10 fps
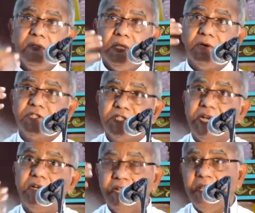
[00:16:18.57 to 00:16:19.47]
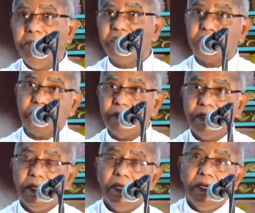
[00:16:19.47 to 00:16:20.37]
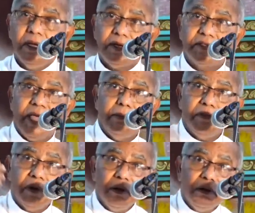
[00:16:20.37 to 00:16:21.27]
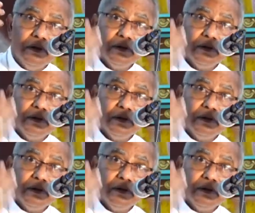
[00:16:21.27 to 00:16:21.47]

they were sent on a mission. Example,